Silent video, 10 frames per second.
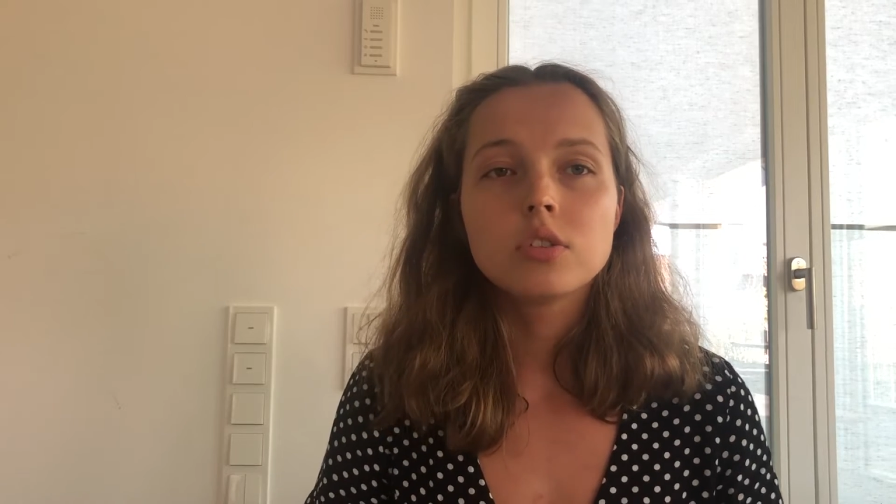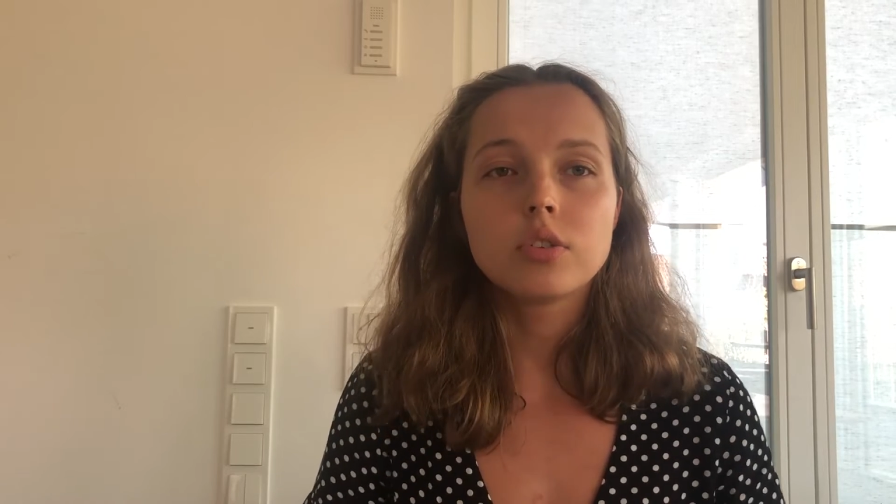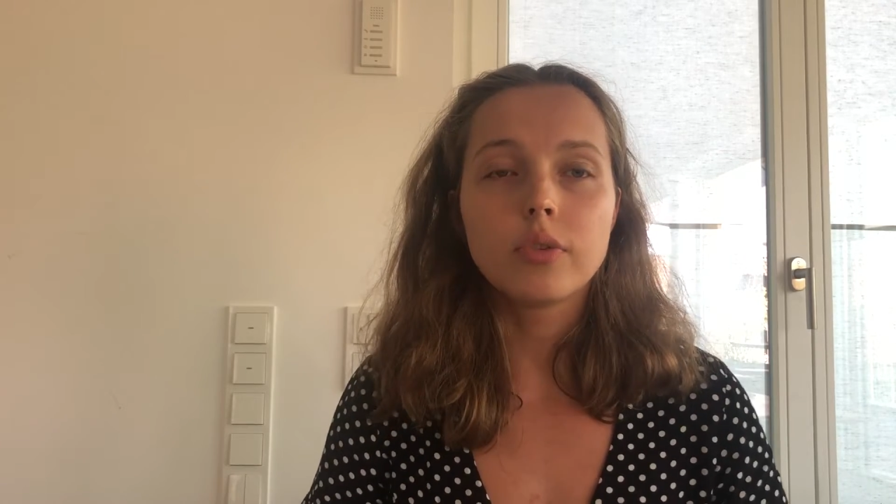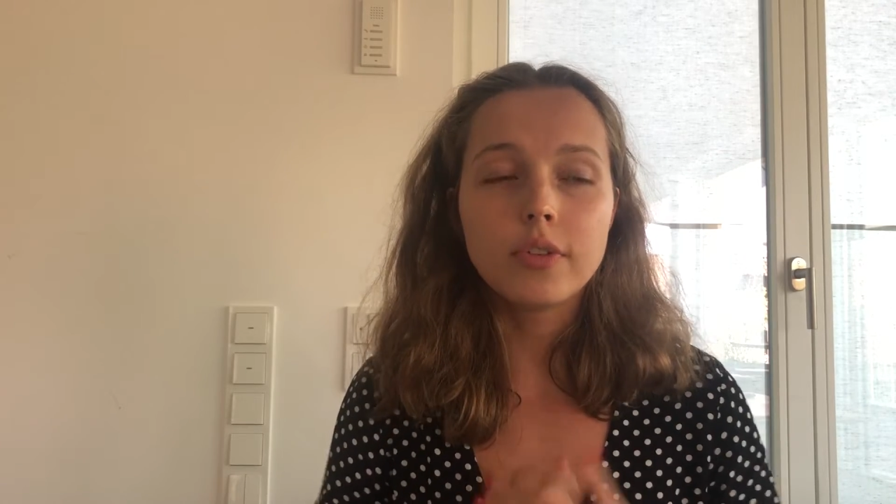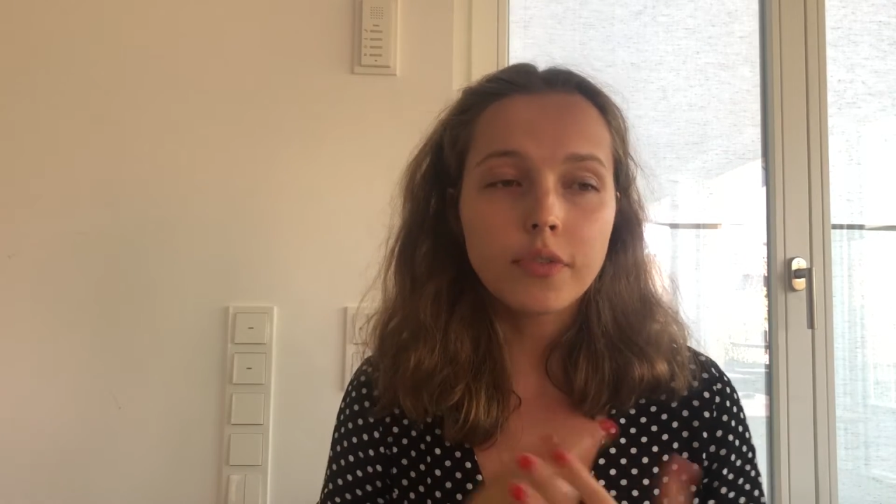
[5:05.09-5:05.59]

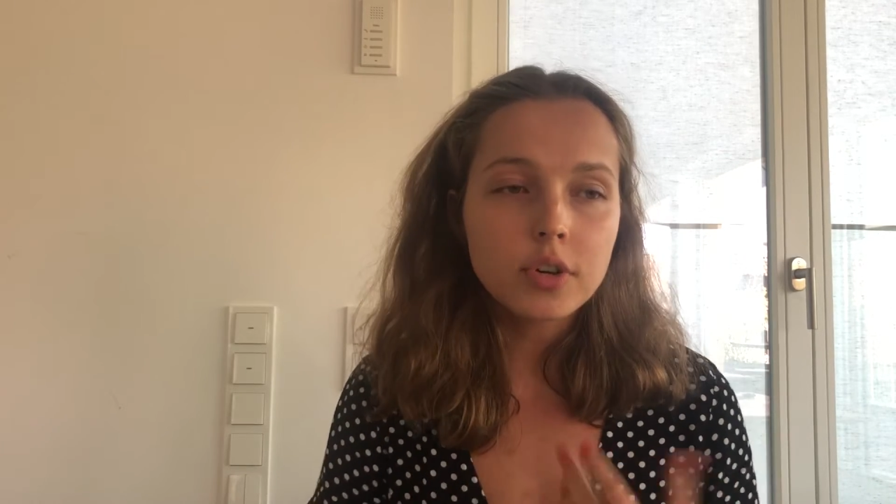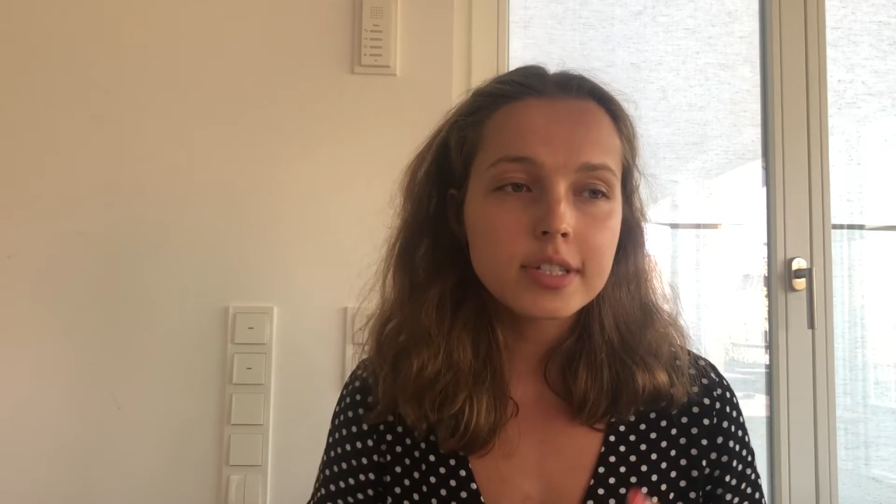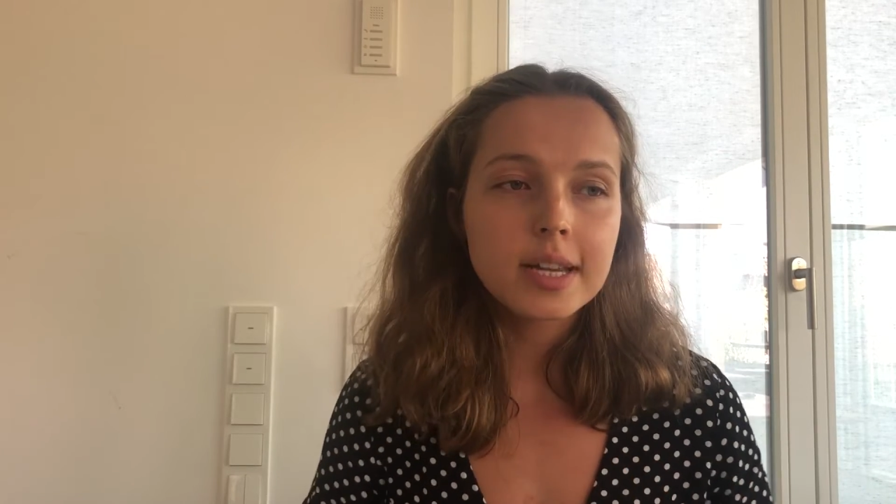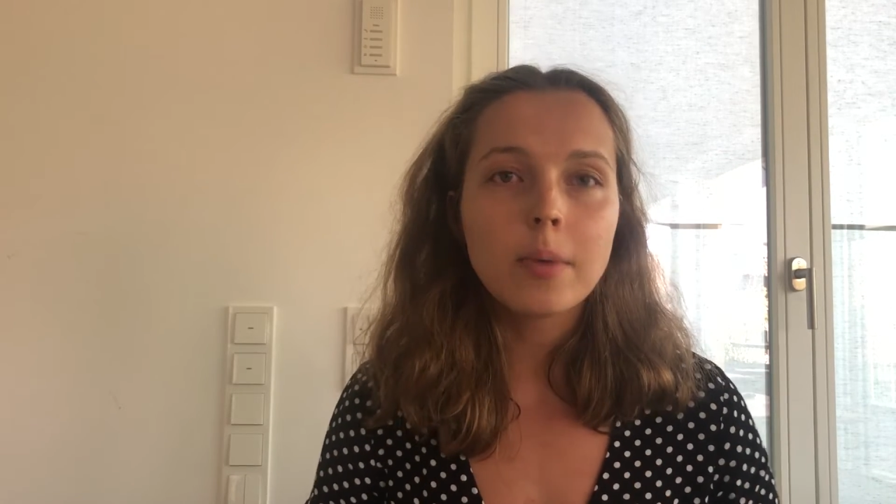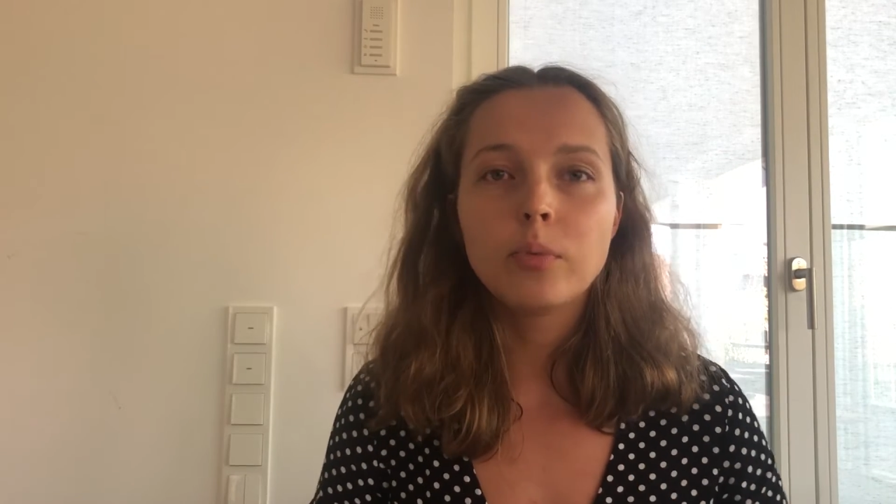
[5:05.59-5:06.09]
So the
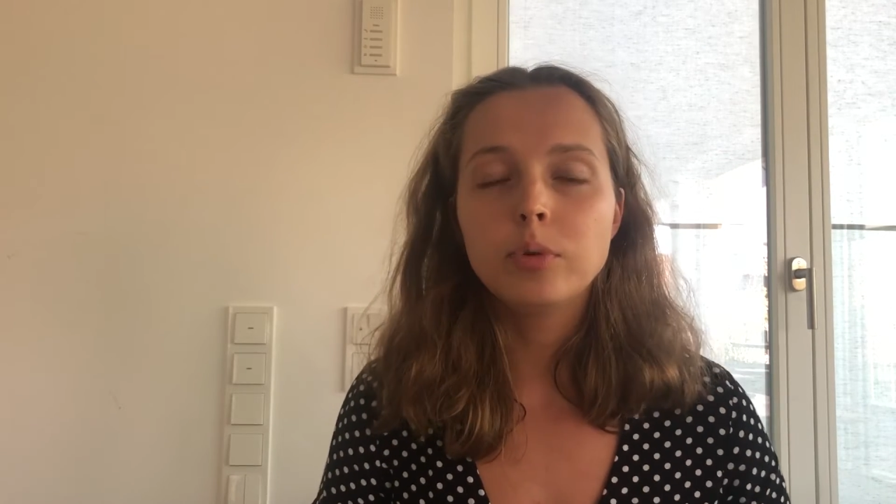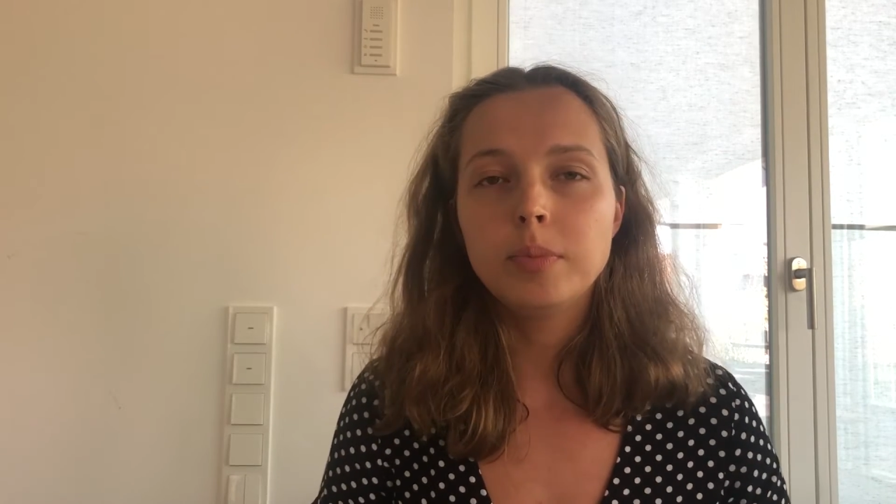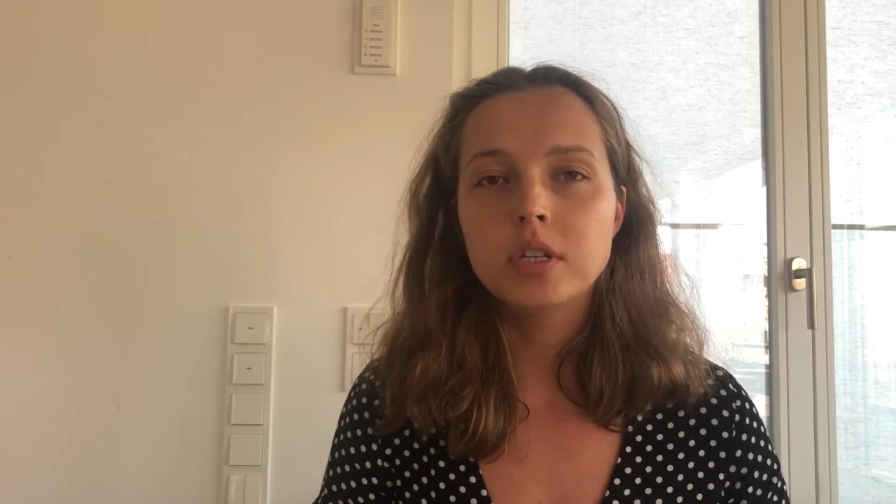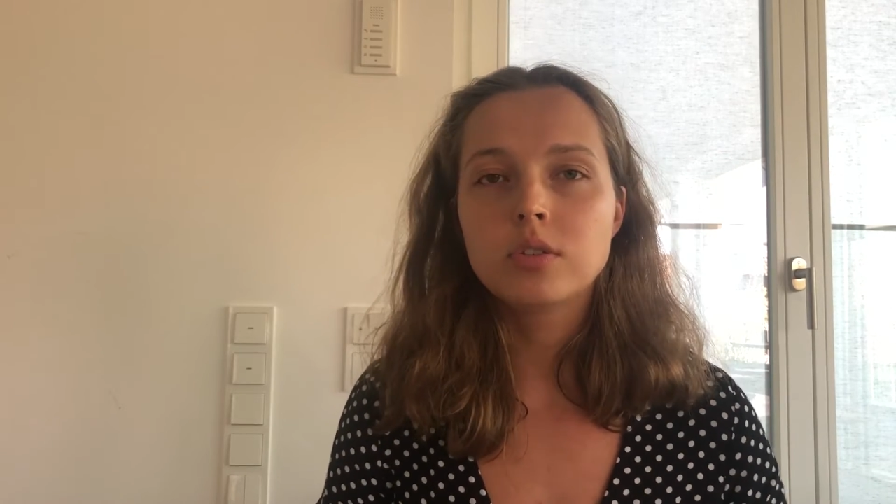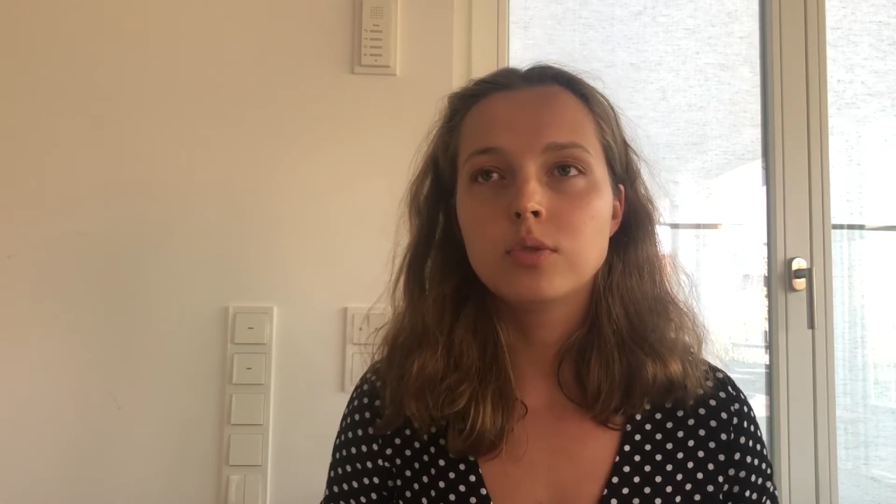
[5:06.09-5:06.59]
first step
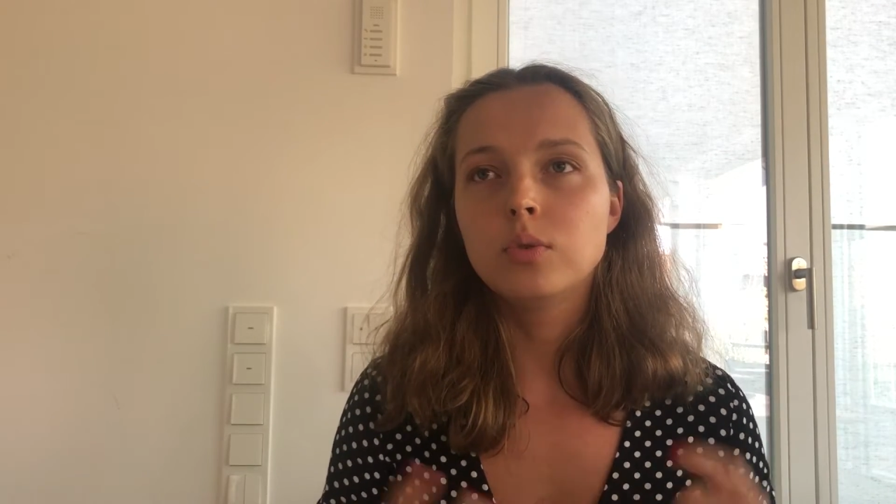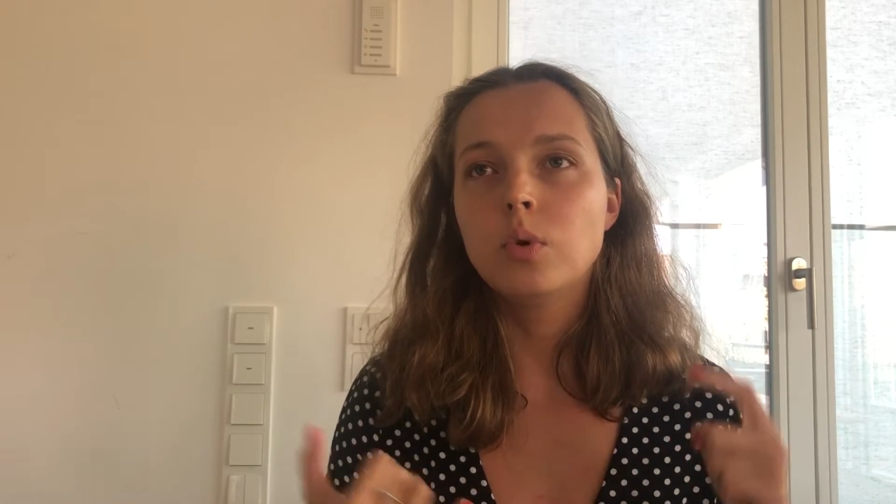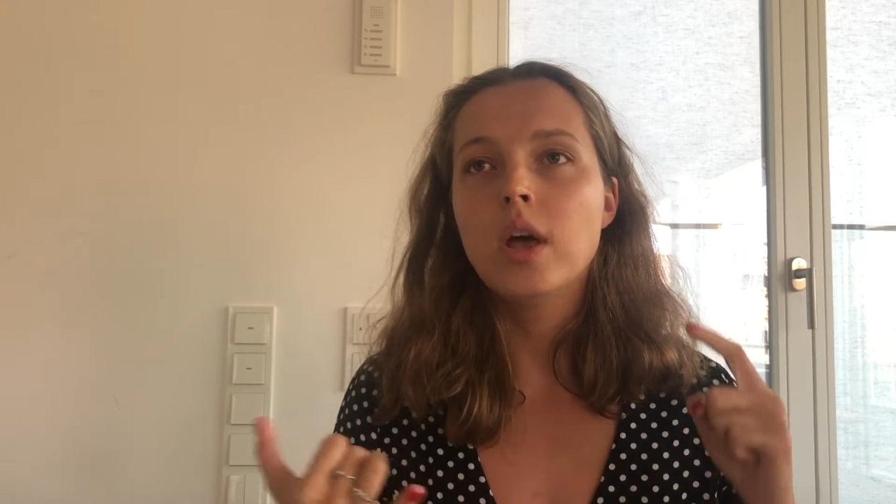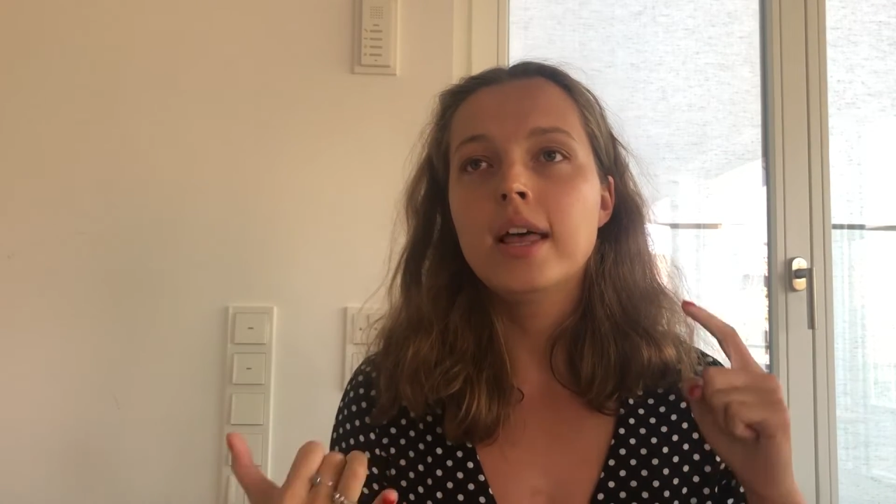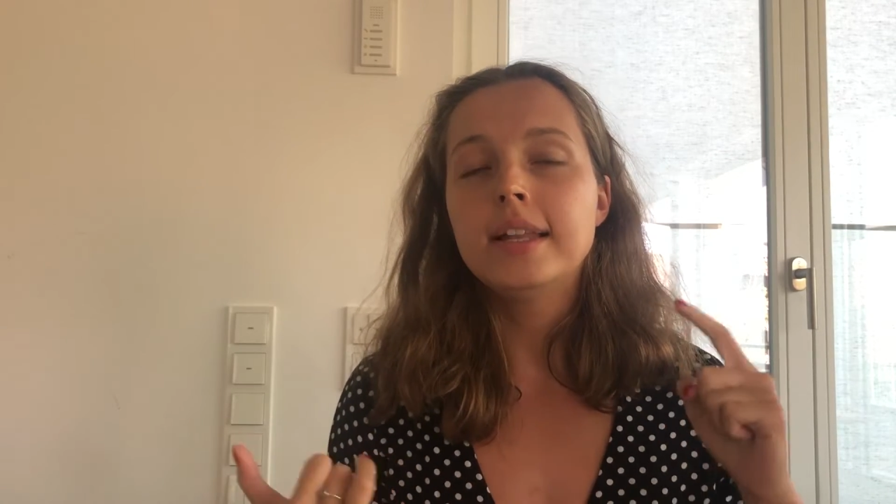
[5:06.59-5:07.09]
would be
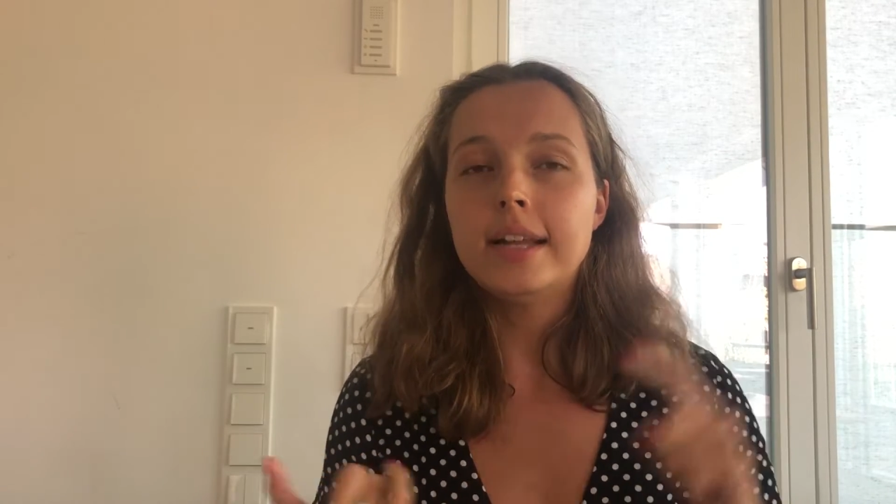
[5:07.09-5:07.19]
to